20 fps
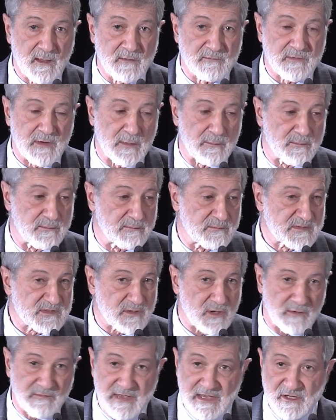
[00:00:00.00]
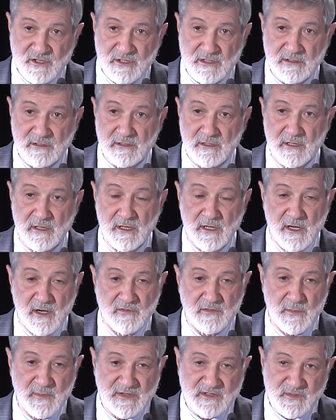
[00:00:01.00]
from starvation,
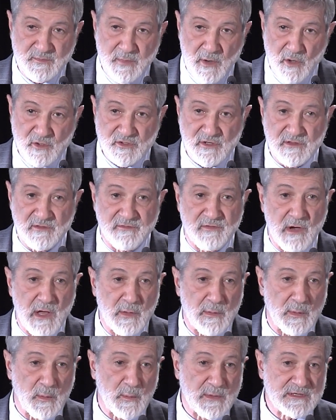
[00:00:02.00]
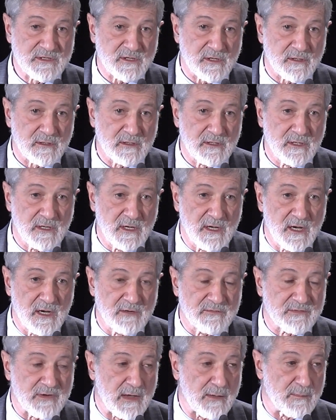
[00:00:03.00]
from exposure the following winter,
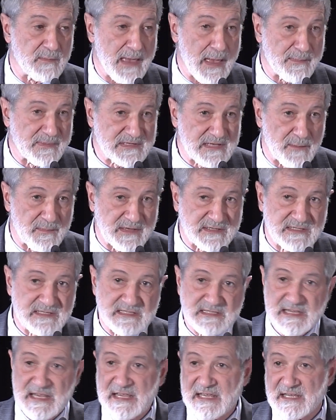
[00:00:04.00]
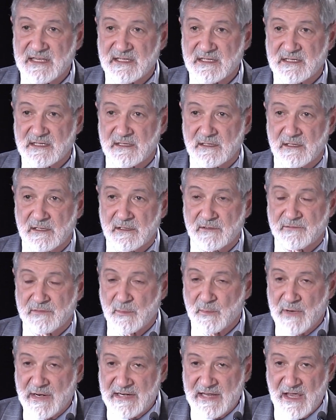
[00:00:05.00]
from epidemic disease,
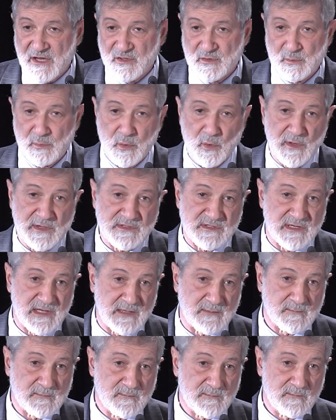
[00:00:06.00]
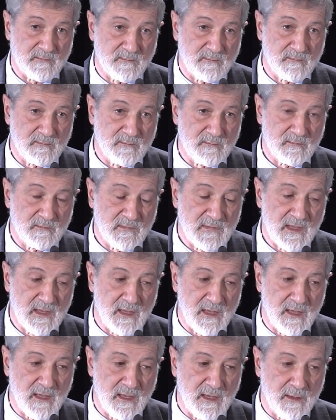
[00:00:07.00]
from radiation poisoning.
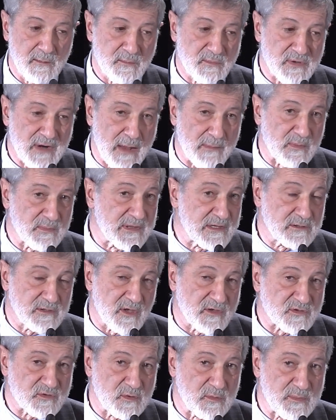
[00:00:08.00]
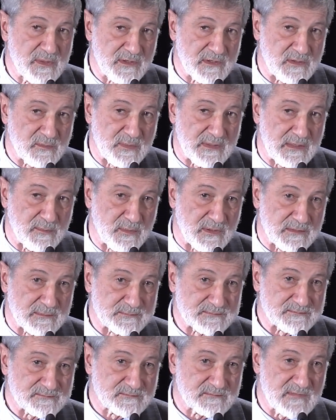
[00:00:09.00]
Probably close to a billion people
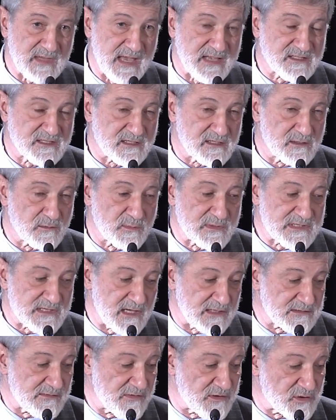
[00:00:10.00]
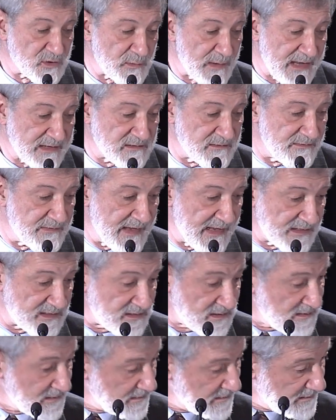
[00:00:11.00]
as a result of the direct
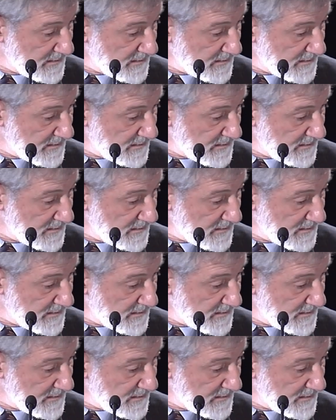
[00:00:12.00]
effects.